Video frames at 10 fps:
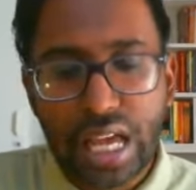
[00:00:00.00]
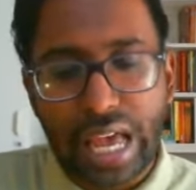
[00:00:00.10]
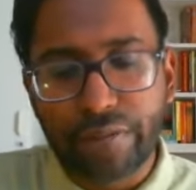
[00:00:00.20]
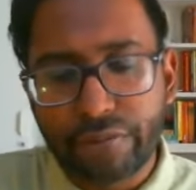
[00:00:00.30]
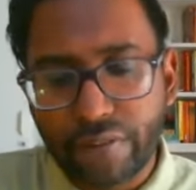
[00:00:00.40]

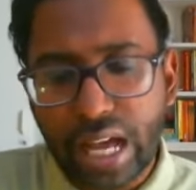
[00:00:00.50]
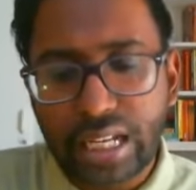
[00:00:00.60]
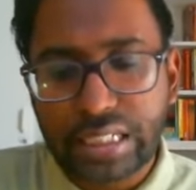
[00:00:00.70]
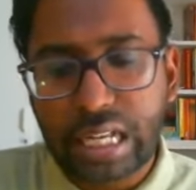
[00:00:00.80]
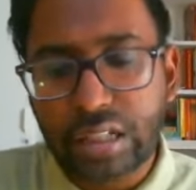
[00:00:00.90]
and
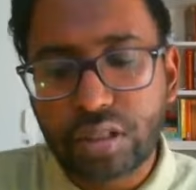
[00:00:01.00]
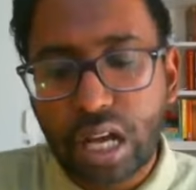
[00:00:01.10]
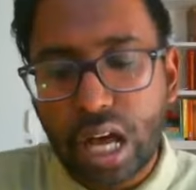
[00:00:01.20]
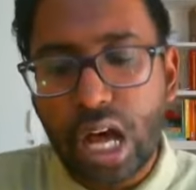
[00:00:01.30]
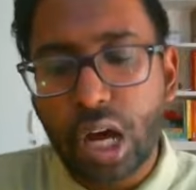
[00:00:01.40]
find out
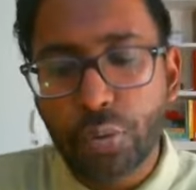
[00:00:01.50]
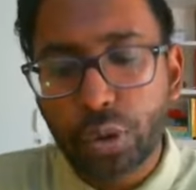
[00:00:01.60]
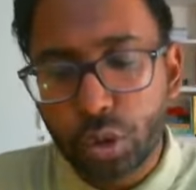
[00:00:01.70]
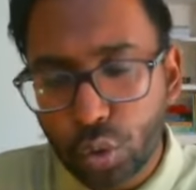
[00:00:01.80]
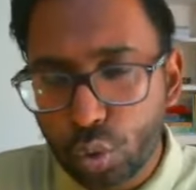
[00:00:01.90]
how
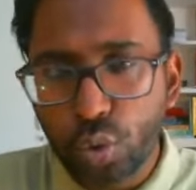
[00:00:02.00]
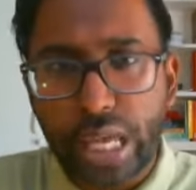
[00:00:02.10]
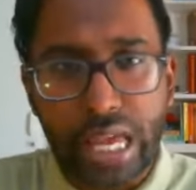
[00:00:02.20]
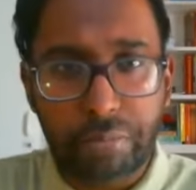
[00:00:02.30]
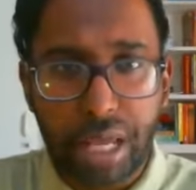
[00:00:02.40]
you
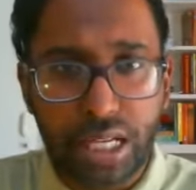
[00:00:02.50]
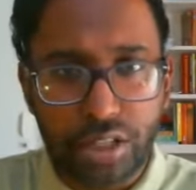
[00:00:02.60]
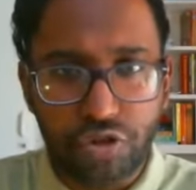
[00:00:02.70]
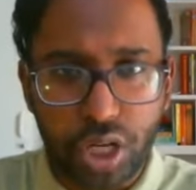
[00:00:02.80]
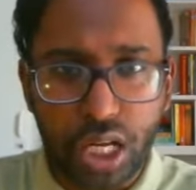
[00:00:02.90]
can make a
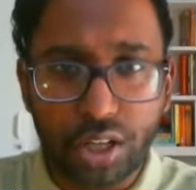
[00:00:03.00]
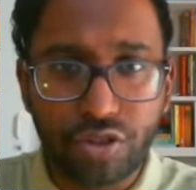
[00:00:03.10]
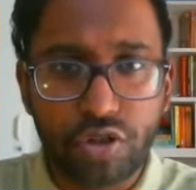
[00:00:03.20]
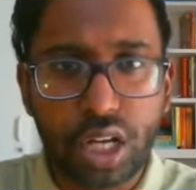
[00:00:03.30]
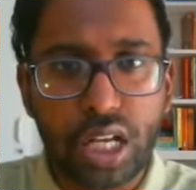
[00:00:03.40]

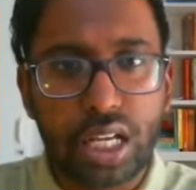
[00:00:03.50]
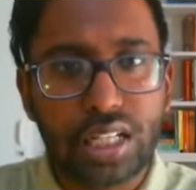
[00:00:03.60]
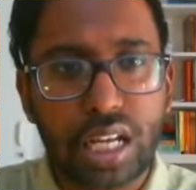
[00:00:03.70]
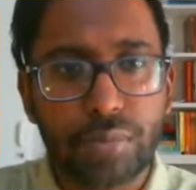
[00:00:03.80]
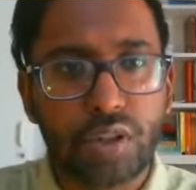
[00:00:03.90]
change in
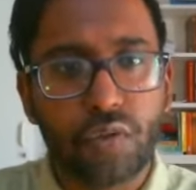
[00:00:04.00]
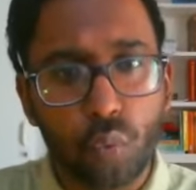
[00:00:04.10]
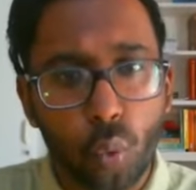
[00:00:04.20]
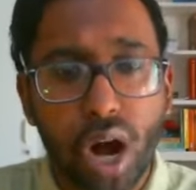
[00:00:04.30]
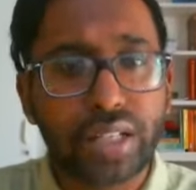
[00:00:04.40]
terms of
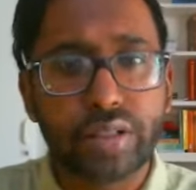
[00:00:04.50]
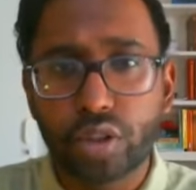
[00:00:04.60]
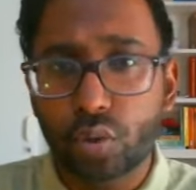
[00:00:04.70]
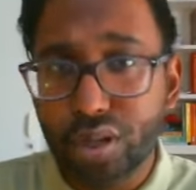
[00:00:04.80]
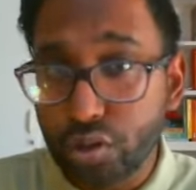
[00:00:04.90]
what
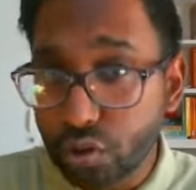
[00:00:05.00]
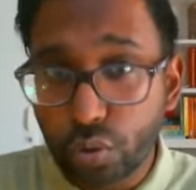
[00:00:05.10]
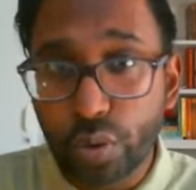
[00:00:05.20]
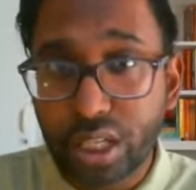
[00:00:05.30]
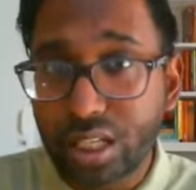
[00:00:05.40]
you are
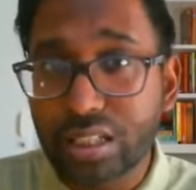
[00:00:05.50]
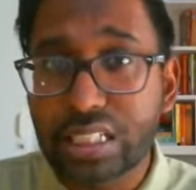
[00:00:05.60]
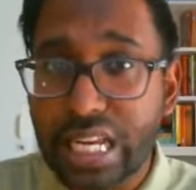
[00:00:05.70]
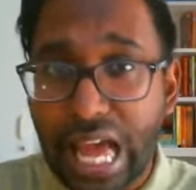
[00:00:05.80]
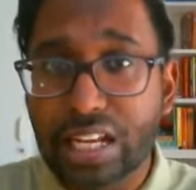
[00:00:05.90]
doing
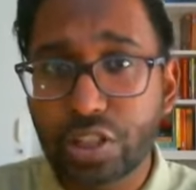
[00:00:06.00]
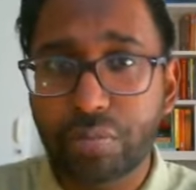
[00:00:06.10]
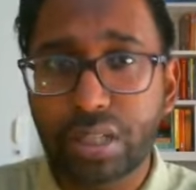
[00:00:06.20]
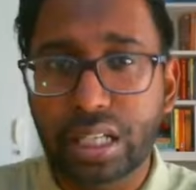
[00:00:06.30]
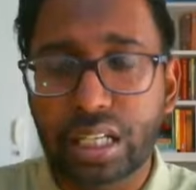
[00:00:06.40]

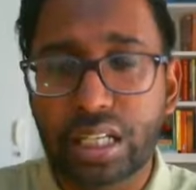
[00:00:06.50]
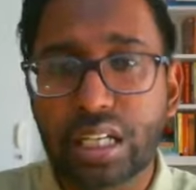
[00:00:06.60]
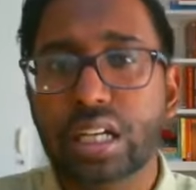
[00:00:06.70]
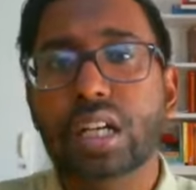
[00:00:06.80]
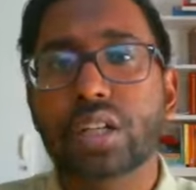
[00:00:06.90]
tangibly
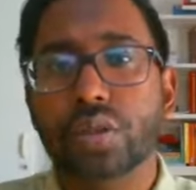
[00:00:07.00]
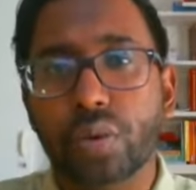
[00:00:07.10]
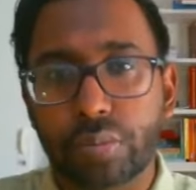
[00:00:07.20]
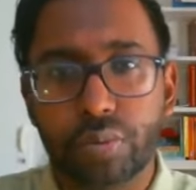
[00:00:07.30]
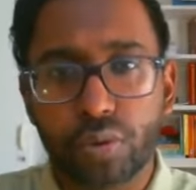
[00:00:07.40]
to
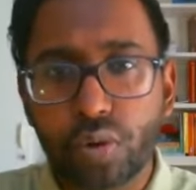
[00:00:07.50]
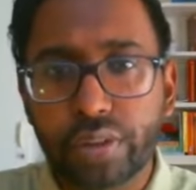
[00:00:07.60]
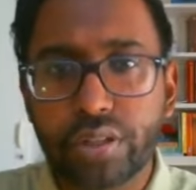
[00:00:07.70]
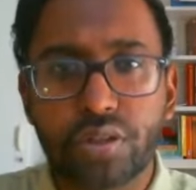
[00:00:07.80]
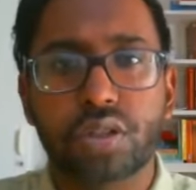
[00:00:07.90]
improve
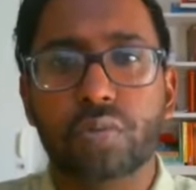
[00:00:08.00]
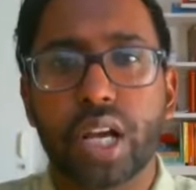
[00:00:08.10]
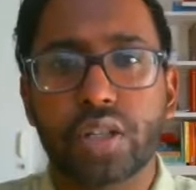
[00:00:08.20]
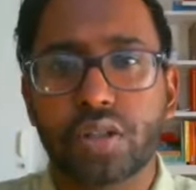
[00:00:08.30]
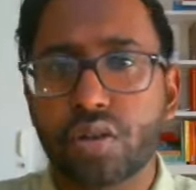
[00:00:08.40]
the
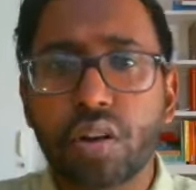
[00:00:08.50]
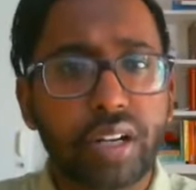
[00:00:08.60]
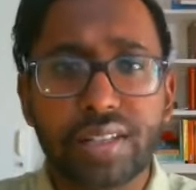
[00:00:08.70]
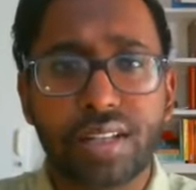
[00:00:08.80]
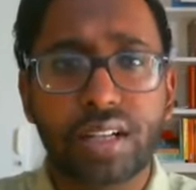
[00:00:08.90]
situation, not
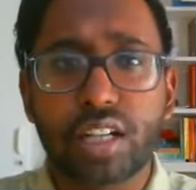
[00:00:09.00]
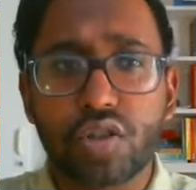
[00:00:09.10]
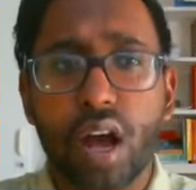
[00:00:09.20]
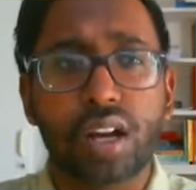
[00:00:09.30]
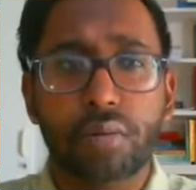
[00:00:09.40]
necessarily
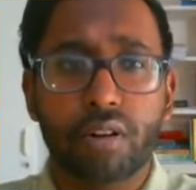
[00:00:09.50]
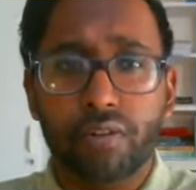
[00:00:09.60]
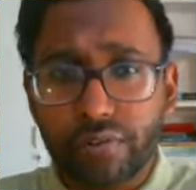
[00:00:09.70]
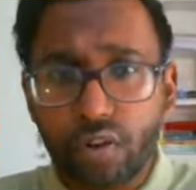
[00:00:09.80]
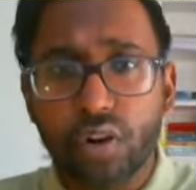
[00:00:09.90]
trying to
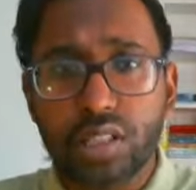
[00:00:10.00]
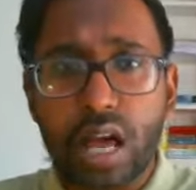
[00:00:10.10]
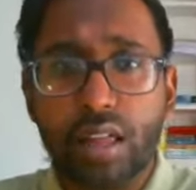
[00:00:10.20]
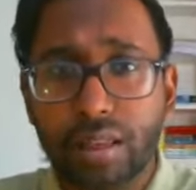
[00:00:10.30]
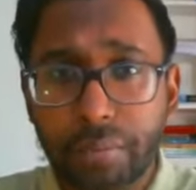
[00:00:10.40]
force
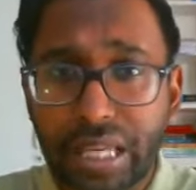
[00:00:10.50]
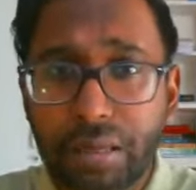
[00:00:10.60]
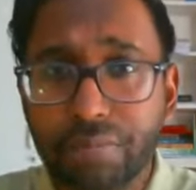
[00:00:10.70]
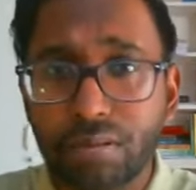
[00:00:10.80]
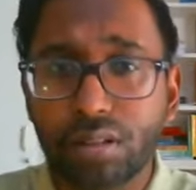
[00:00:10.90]
other
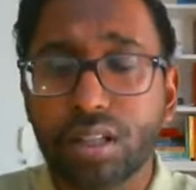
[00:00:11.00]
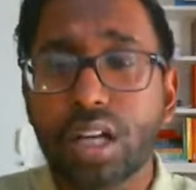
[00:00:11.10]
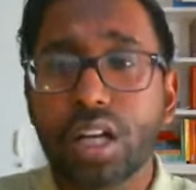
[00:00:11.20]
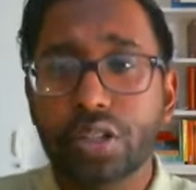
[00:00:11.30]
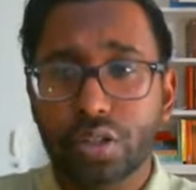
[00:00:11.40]
people
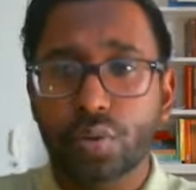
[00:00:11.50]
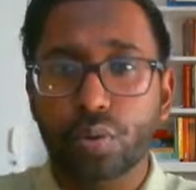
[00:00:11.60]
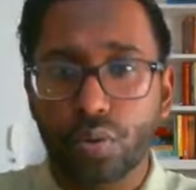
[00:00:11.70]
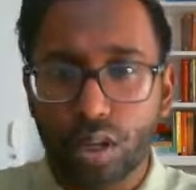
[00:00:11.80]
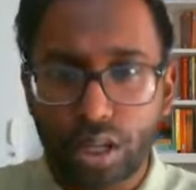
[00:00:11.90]

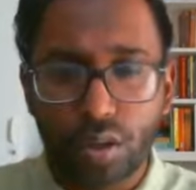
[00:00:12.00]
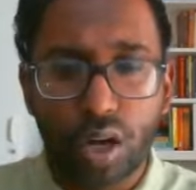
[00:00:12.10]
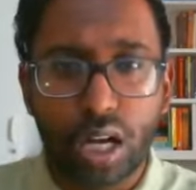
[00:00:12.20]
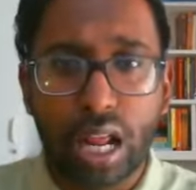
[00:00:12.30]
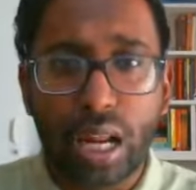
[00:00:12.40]
to
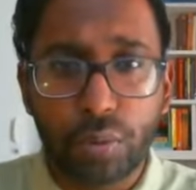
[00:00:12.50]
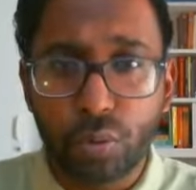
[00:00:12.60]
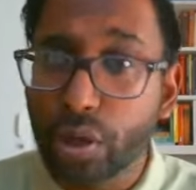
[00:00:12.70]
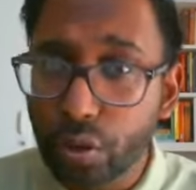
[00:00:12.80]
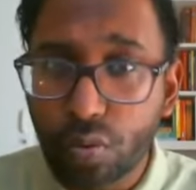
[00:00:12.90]
align with
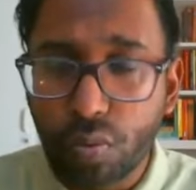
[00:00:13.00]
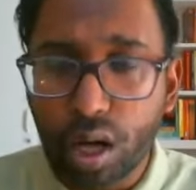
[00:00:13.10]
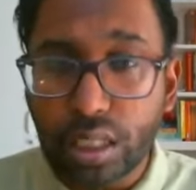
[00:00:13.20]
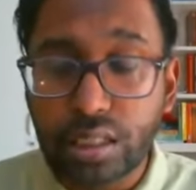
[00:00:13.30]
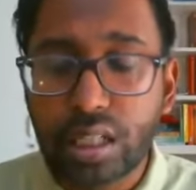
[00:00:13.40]
what you
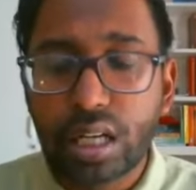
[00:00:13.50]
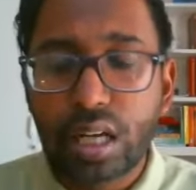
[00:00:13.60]
want,